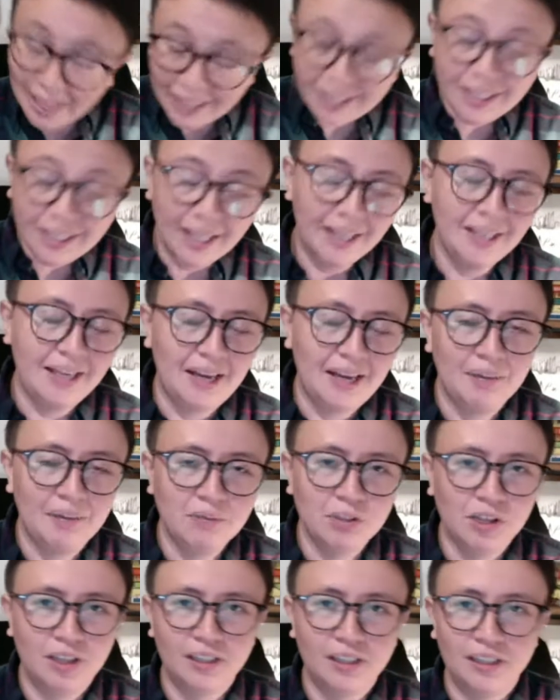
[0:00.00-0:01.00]
a.m.,
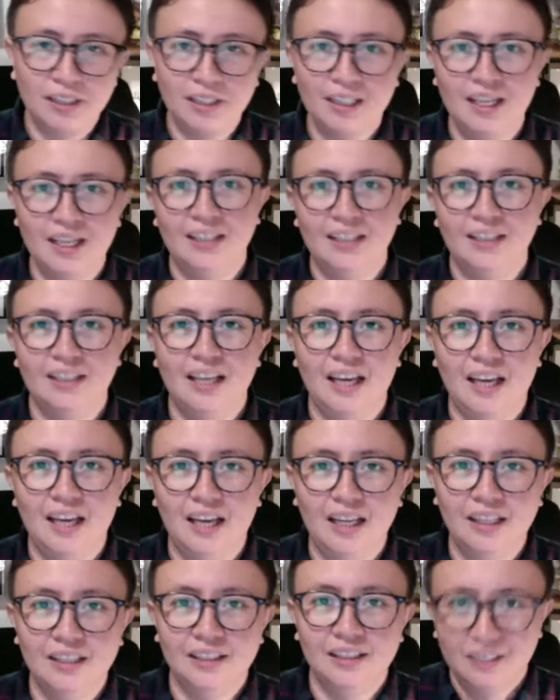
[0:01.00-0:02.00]
sorry. And
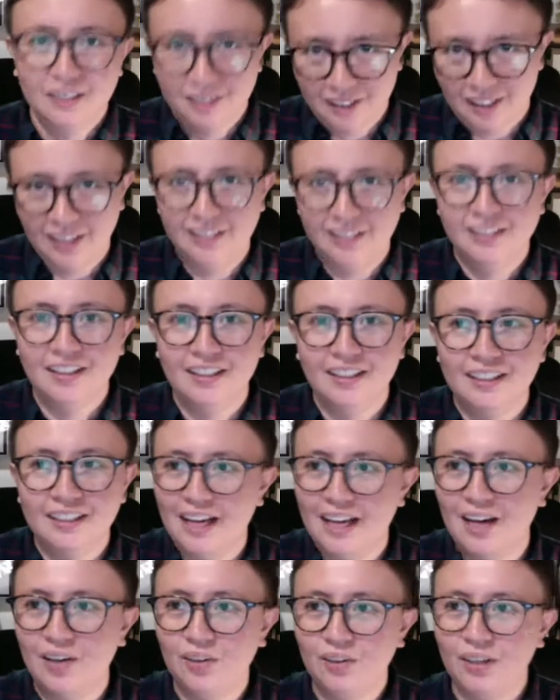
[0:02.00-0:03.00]
then until
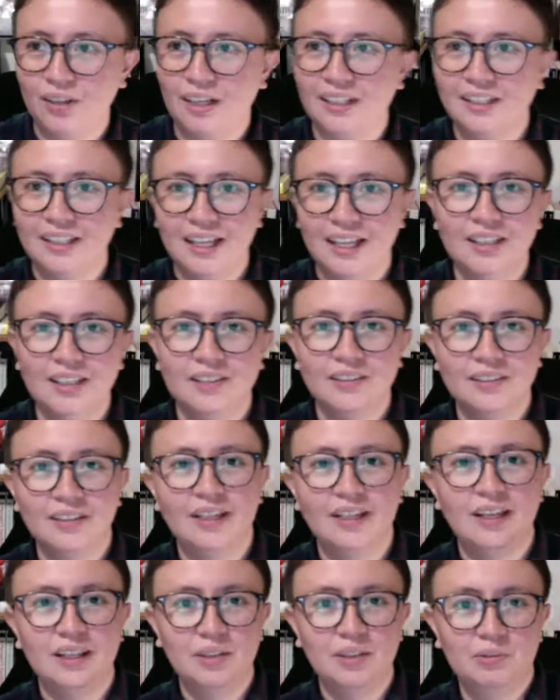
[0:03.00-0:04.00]
now at 8
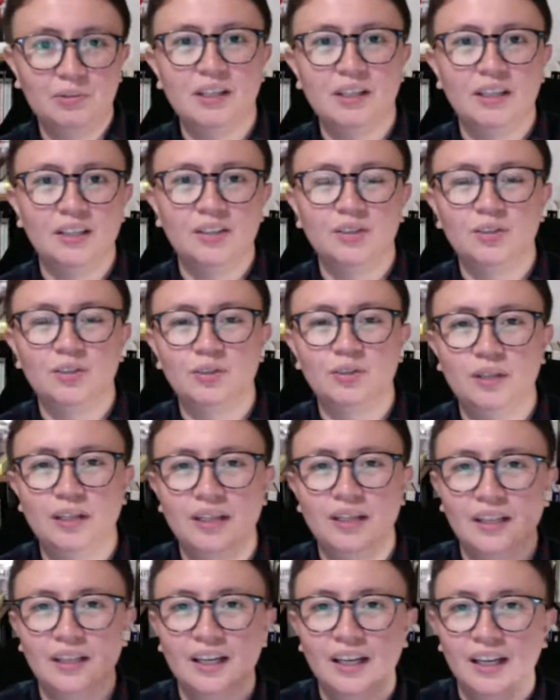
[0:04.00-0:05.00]
o'clock, we are
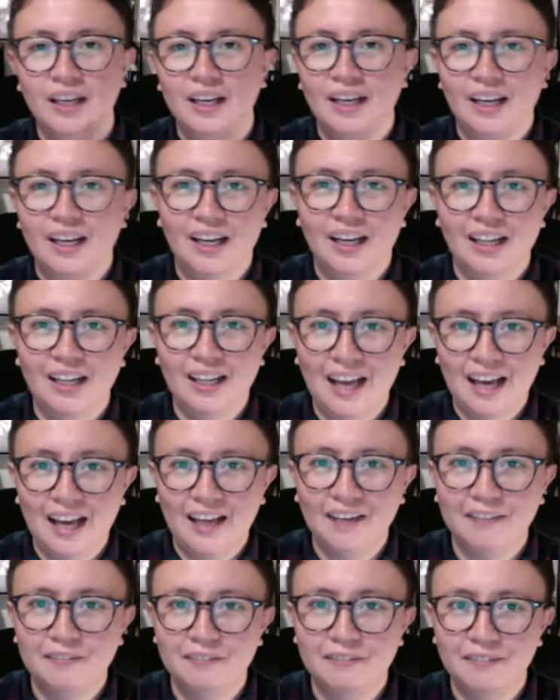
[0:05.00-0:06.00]
doing a
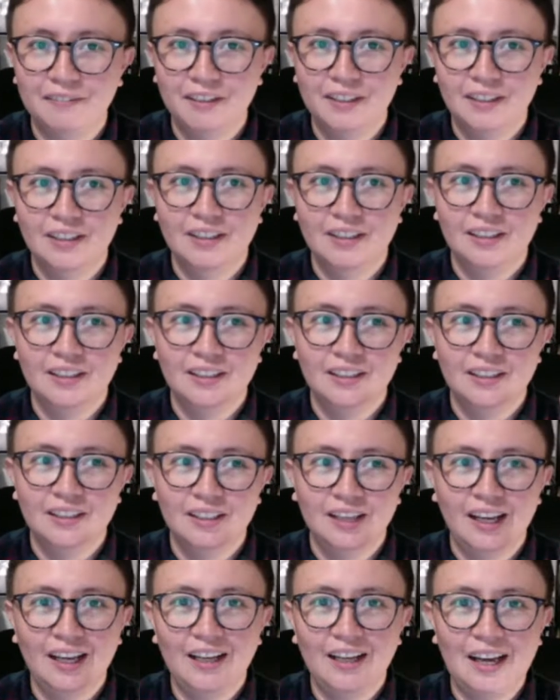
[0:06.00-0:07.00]
live
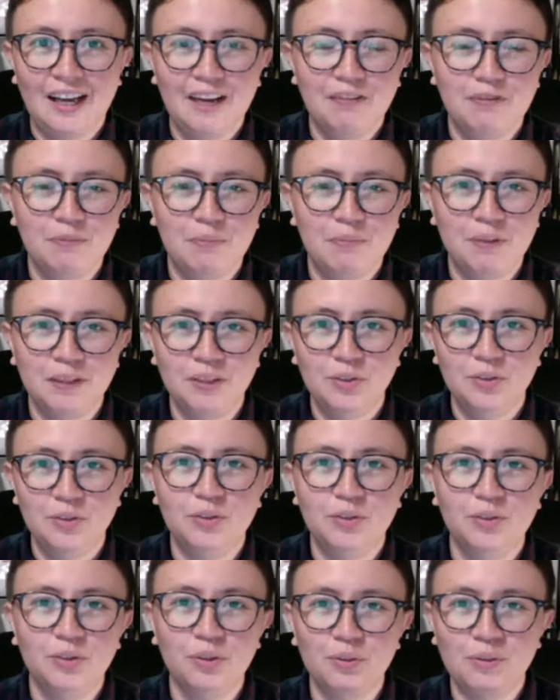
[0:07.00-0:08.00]
at FB,
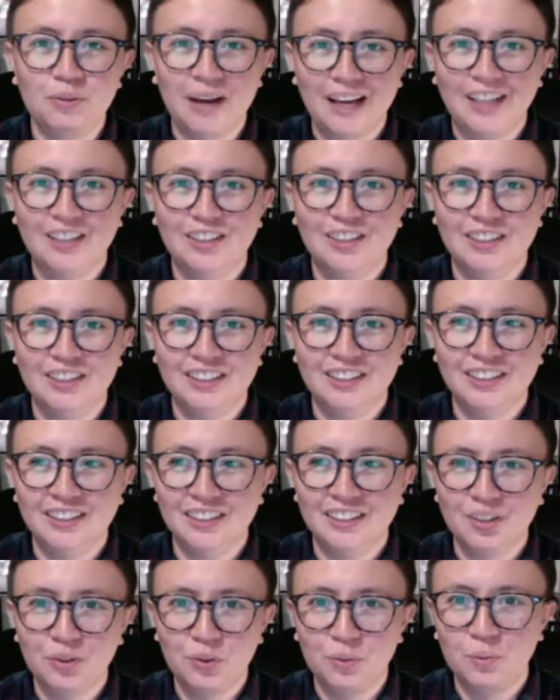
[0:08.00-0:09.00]
YouTube, IG,
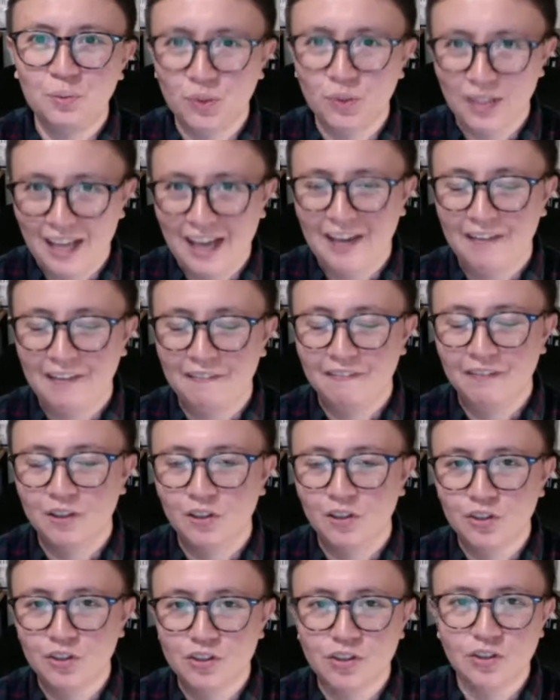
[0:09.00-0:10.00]
Kumu Live.
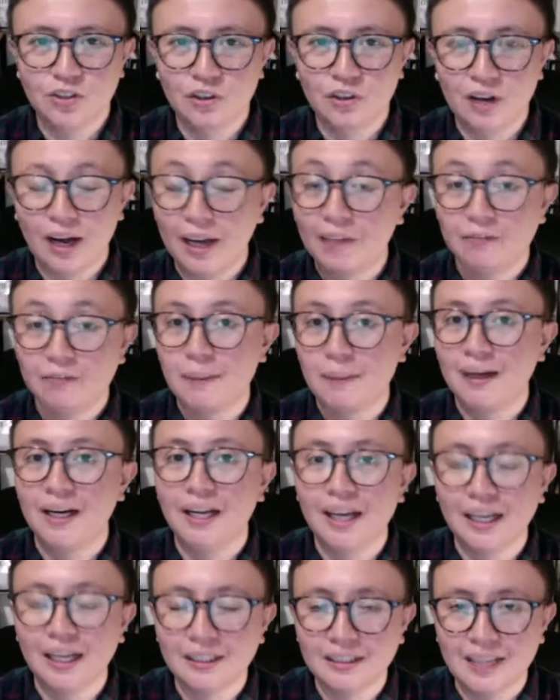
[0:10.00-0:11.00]
No? So I barely
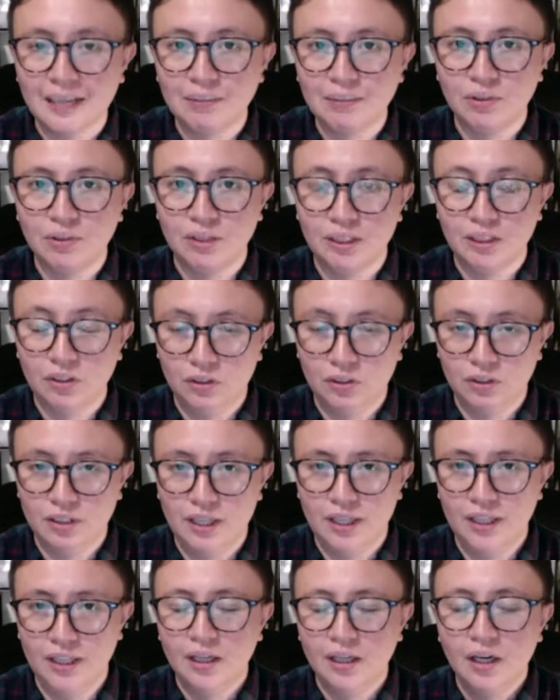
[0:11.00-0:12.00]
had time to eat
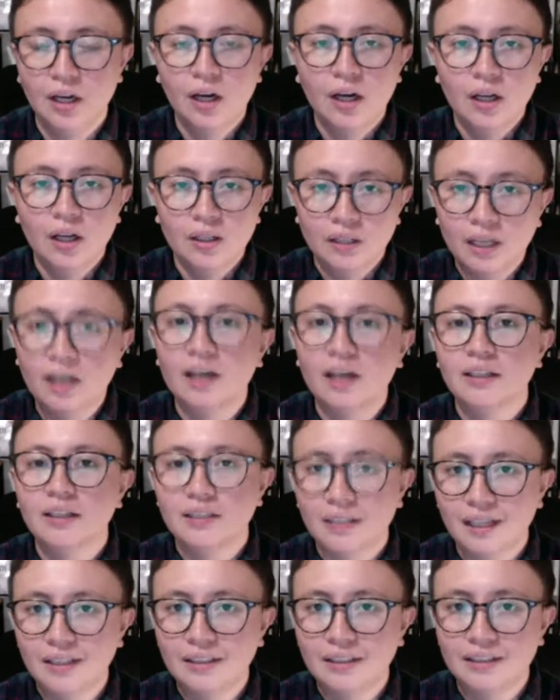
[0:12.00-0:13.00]
today. There are
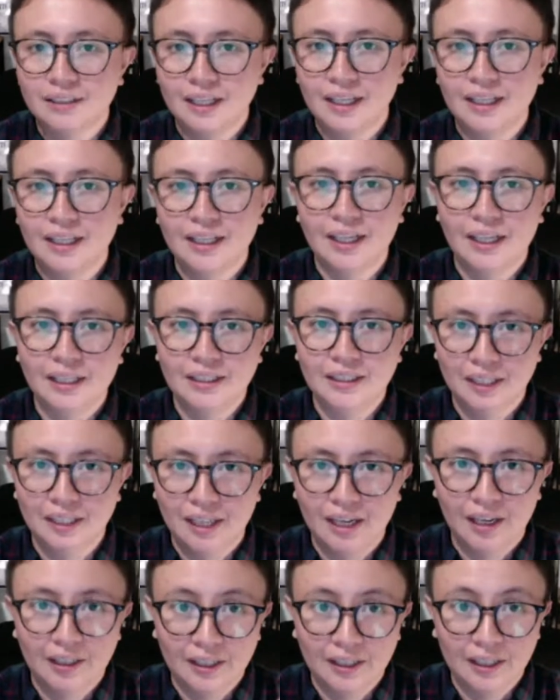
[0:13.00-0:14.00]
days talaga na
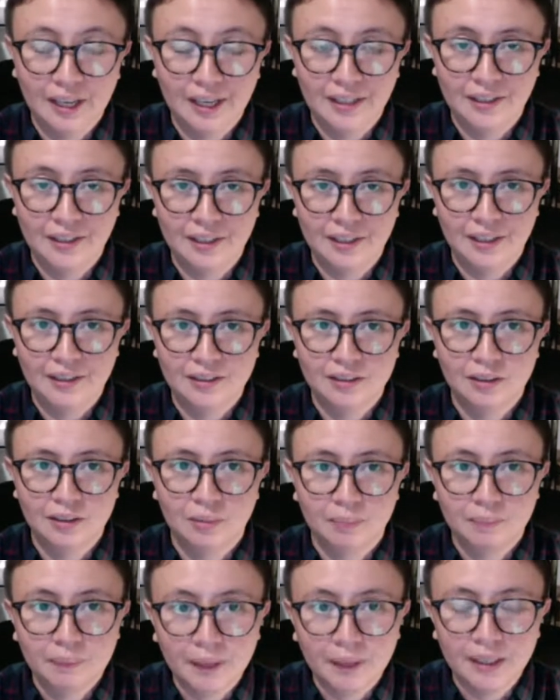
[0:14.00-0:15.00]
are like this.
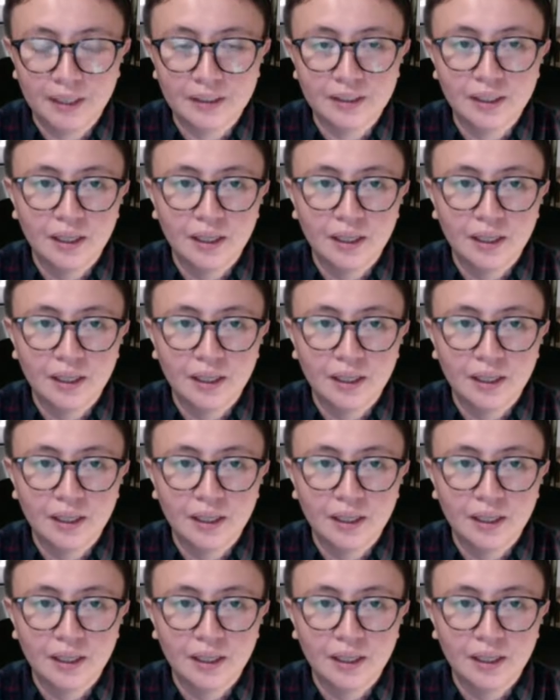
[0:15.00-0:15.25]
But